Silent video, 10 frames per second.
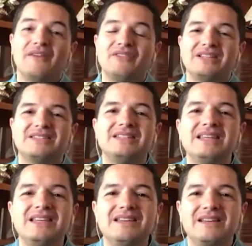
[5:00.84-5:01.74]
have the
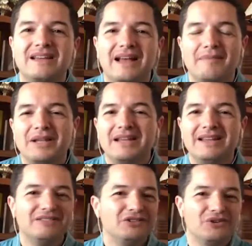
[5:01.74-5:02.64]
sea coming
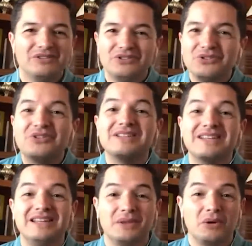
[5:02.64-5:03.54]
in, you, you can
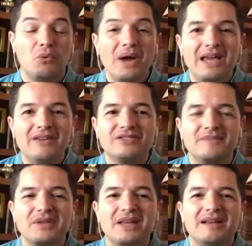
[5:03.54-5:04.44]
hear the
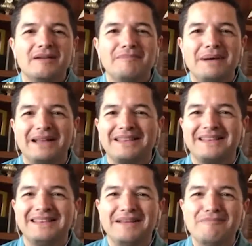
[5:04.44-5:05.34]
waves, but
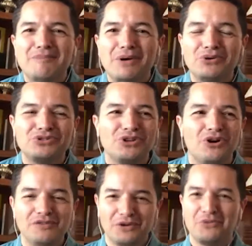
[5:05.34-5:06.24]
the most
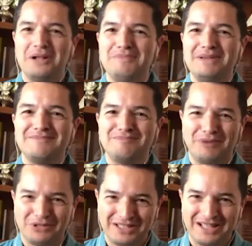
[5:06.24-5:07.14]
overwhelming,
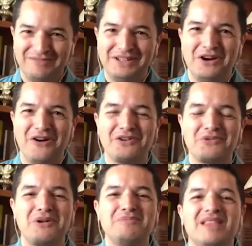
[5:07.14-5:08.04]
positively
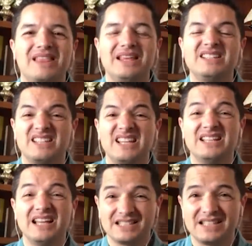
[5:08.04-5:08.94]
overwhelming thing
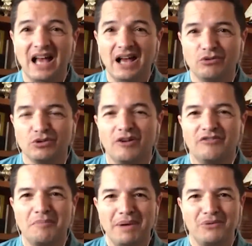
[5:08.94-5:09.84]
is the sound
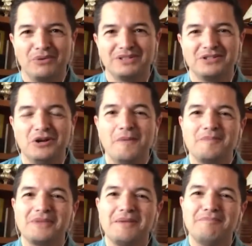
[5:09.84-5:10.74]
of the penguins, you know,
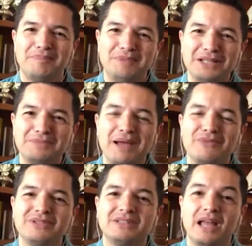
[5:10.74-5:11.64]
these
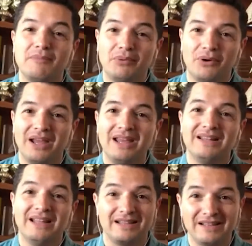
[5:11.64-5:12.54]
penguins, they bray
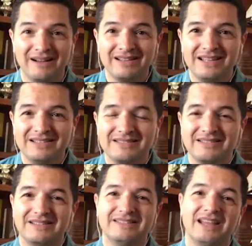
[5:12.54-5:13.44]
like donkeys.
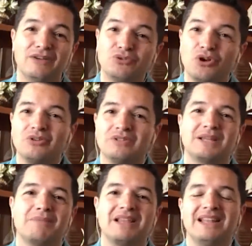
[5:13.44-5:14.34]
They would go
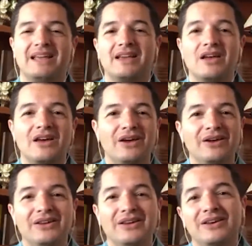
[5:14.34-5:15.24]
something like,
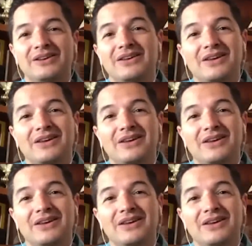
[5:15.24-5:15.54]
huh, huh,